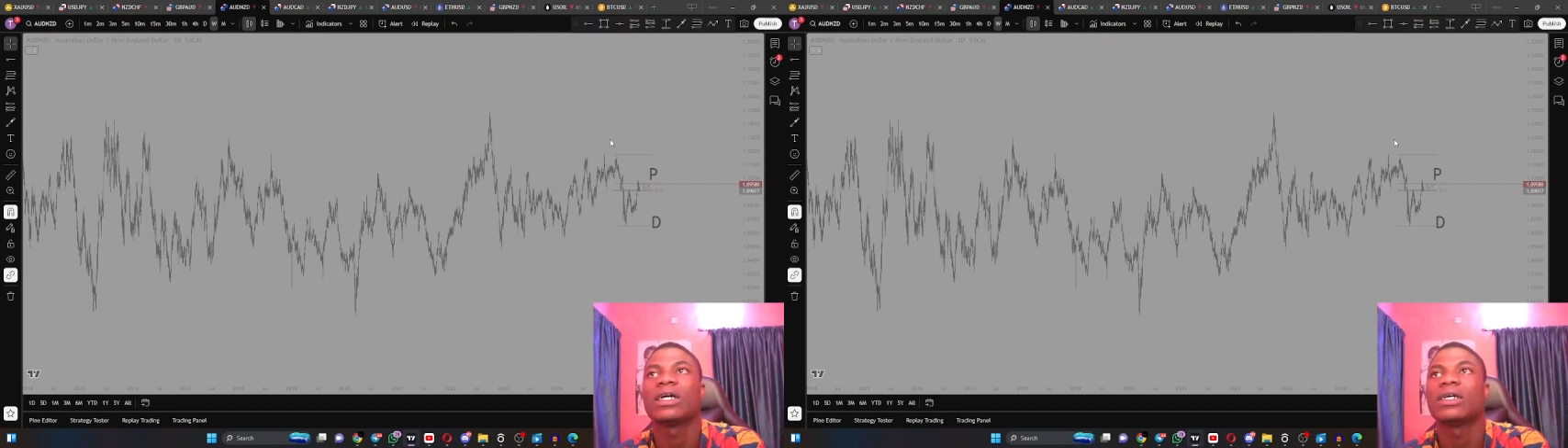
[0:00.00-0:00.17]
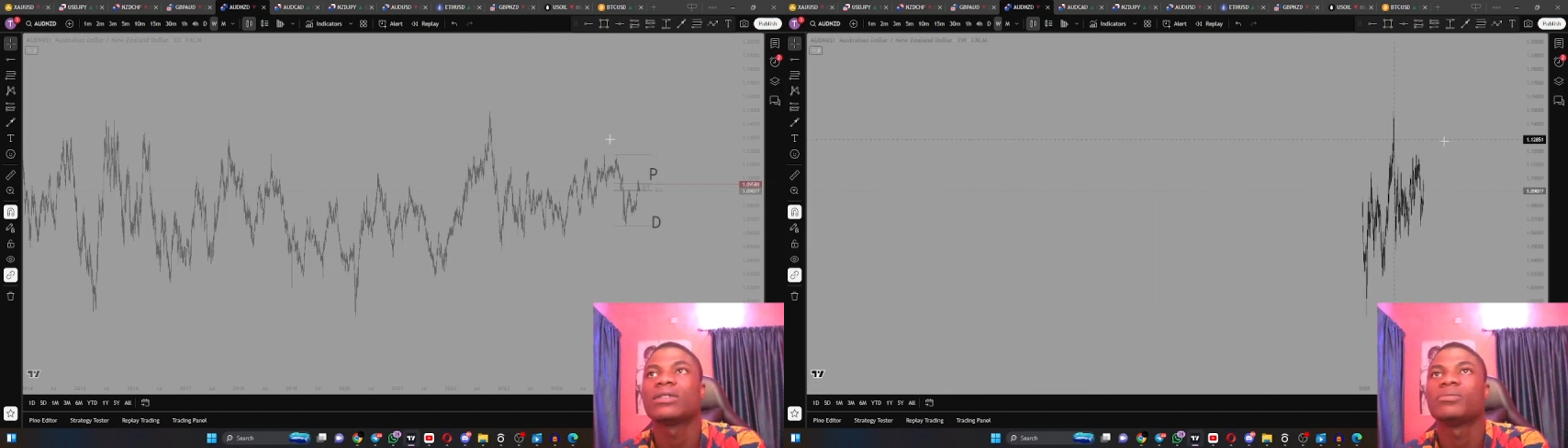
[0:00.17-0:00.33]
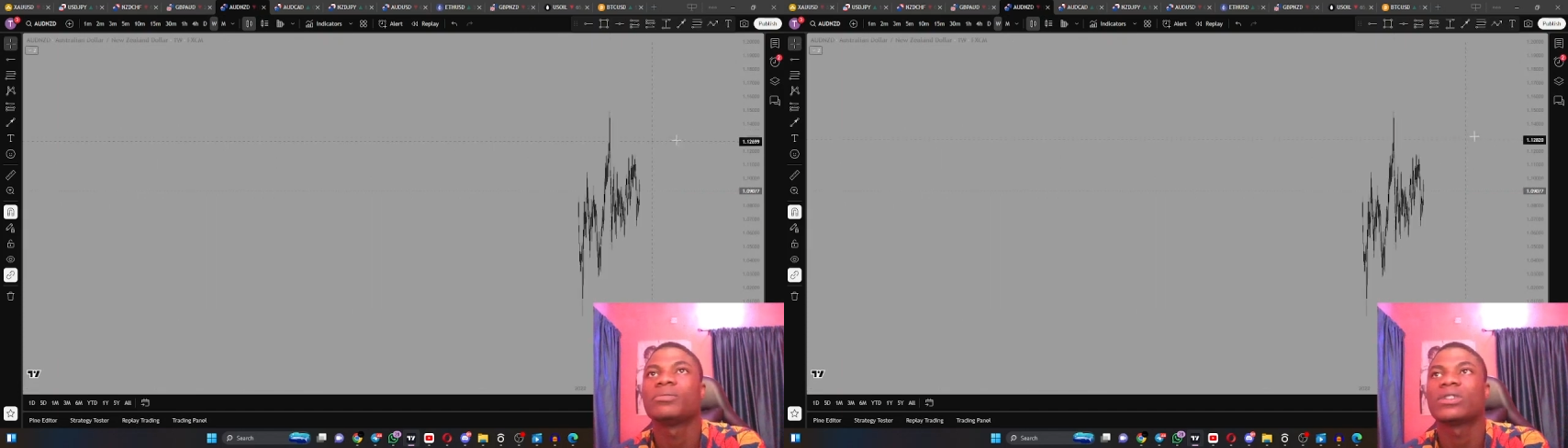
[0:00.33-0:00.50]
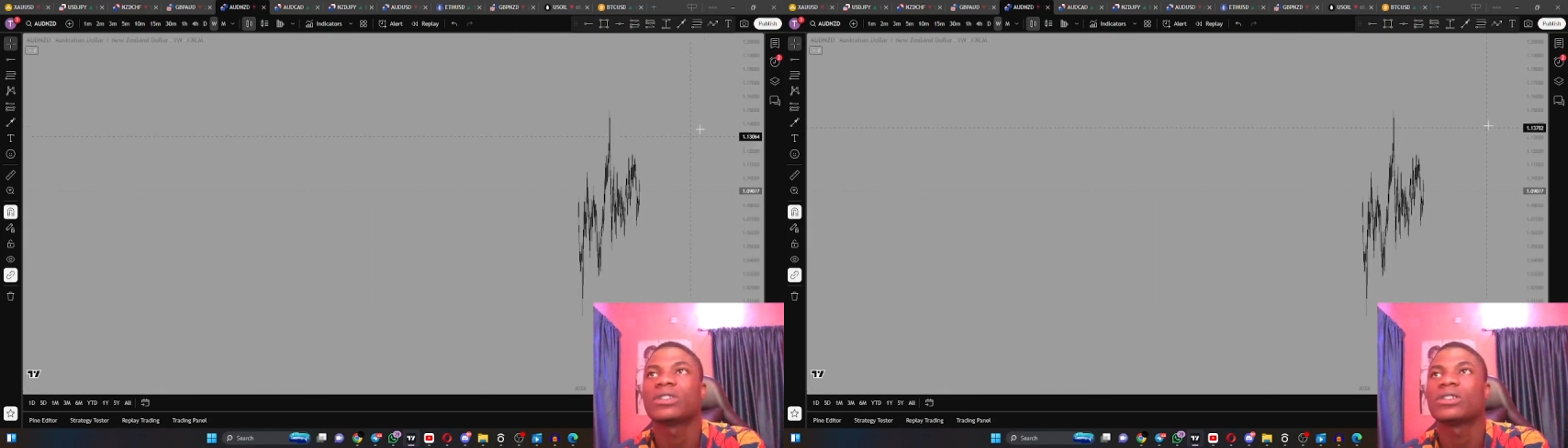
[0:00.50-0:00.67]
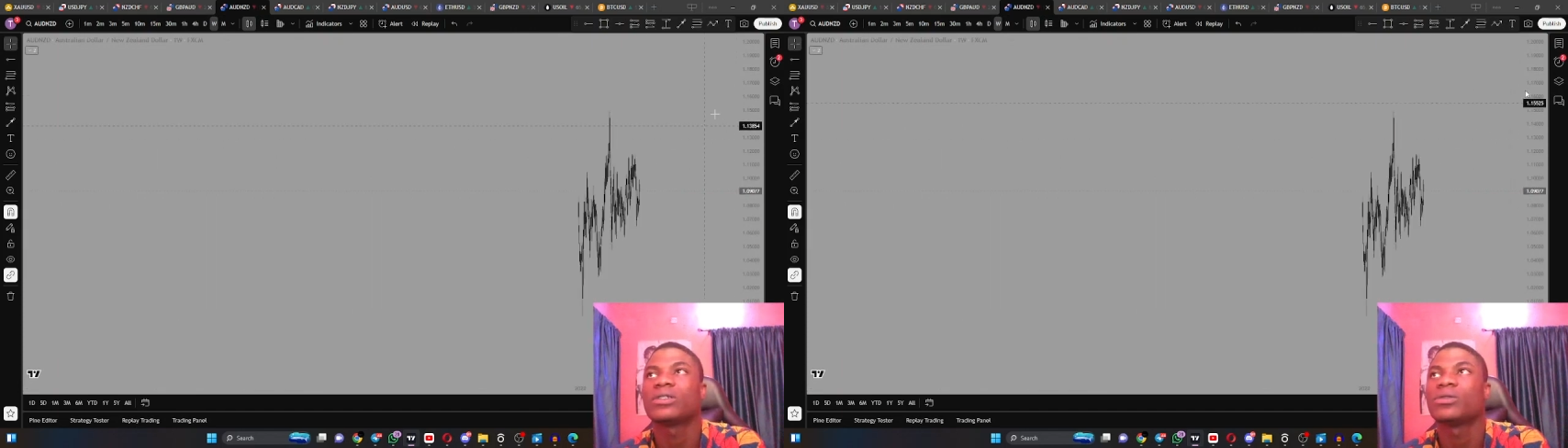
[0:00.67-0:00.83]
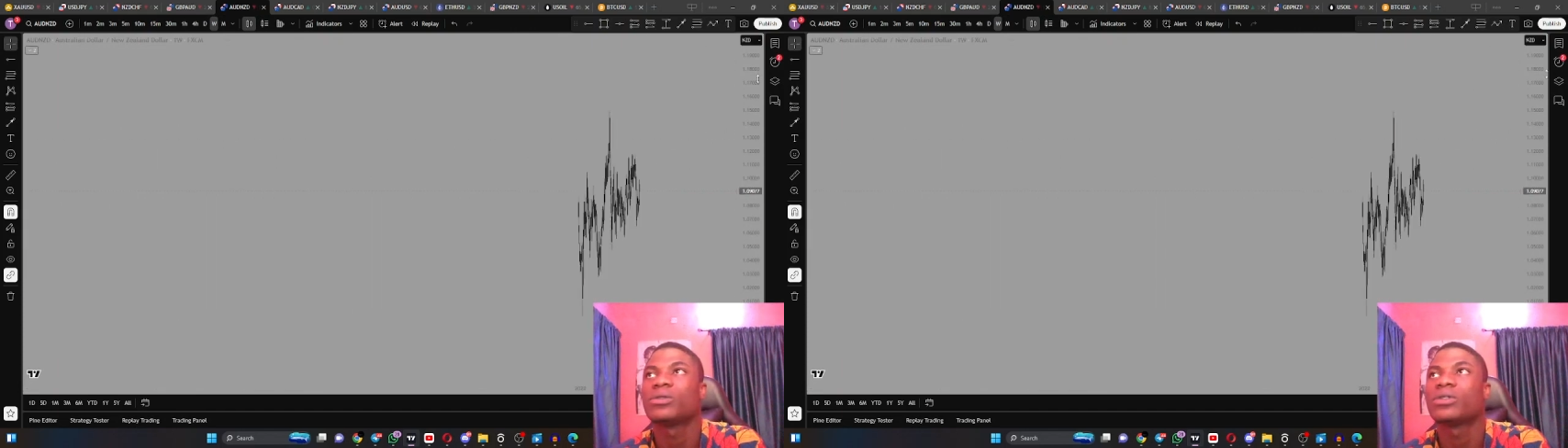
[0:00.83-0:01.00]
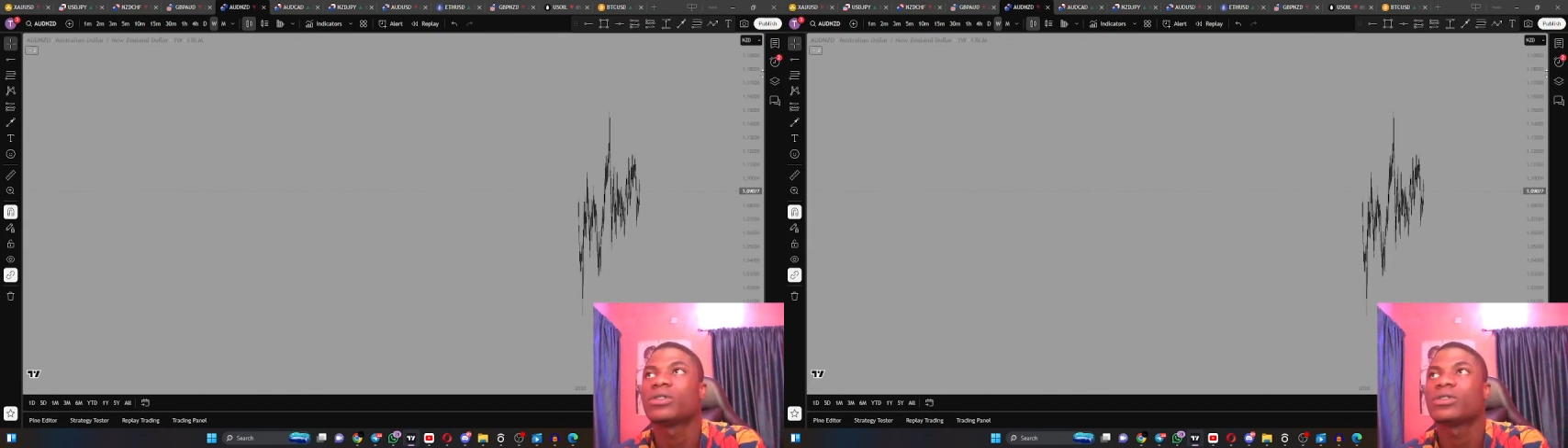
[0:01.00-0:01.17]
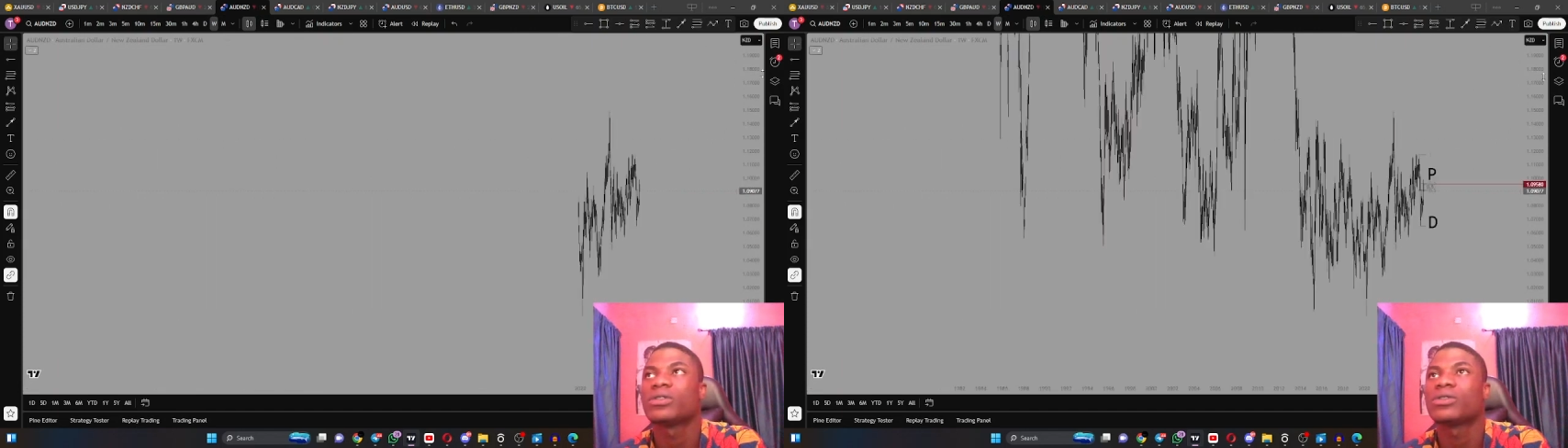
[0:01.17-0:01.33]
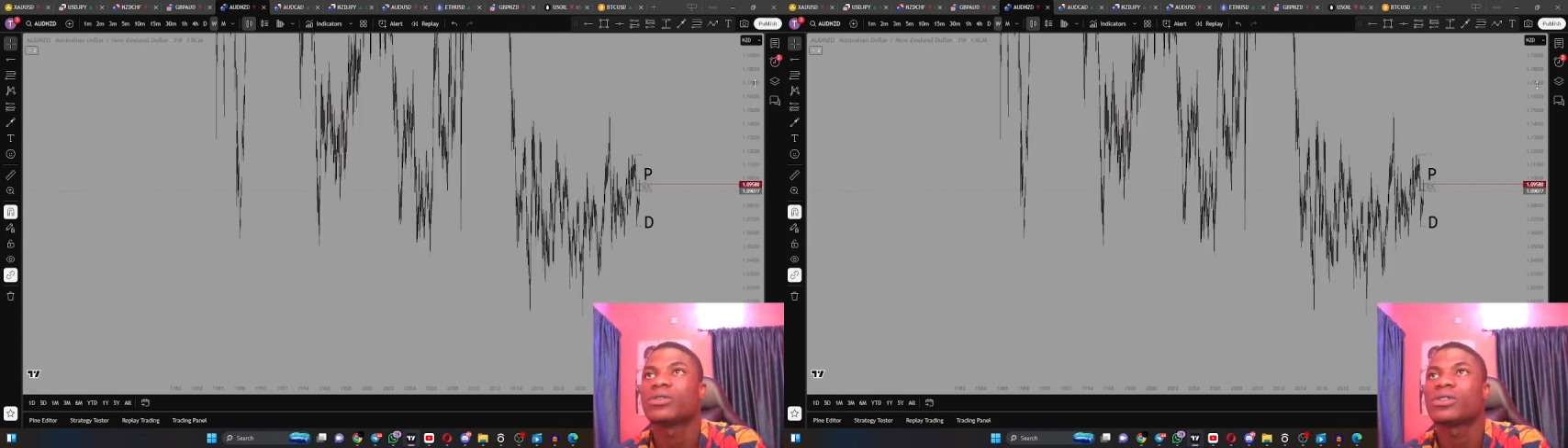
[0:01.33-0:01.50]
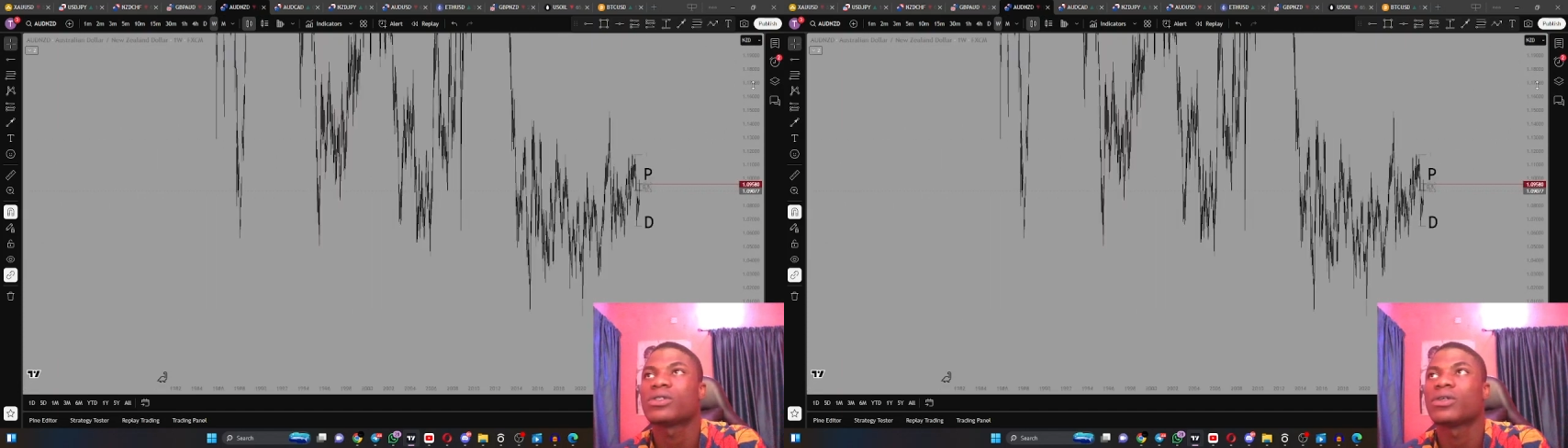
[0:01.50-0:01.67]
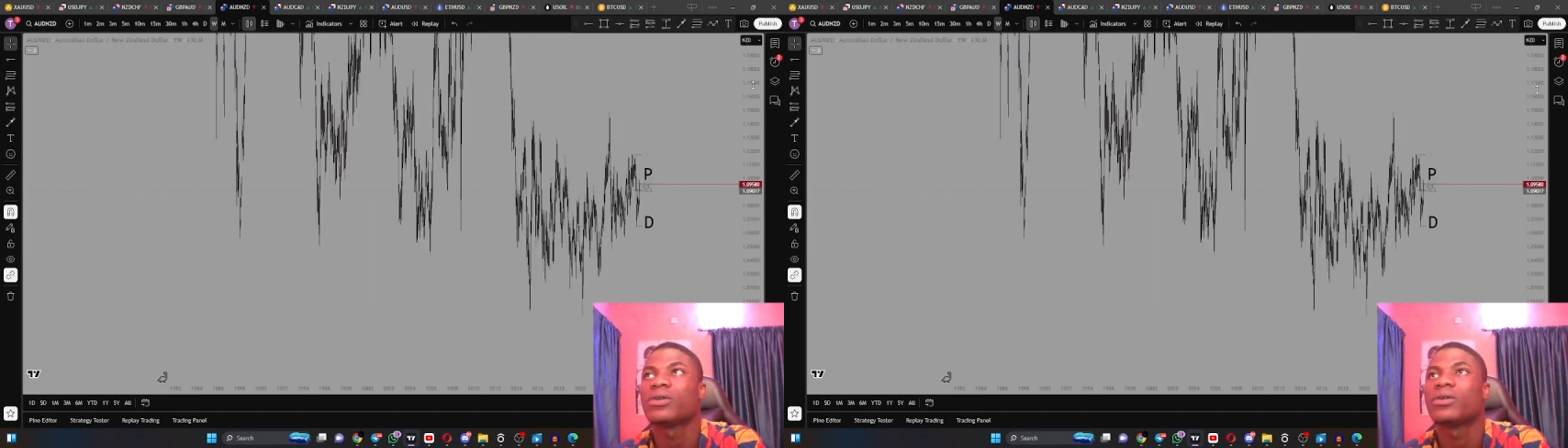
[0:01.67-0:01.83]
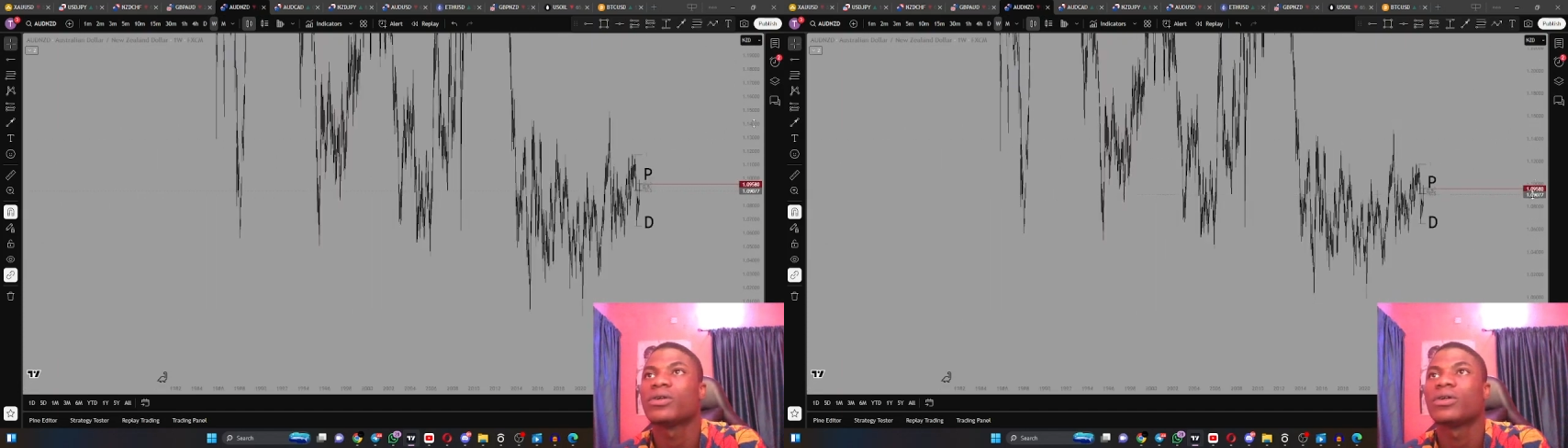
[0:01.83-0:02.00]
I'm still looking to sell.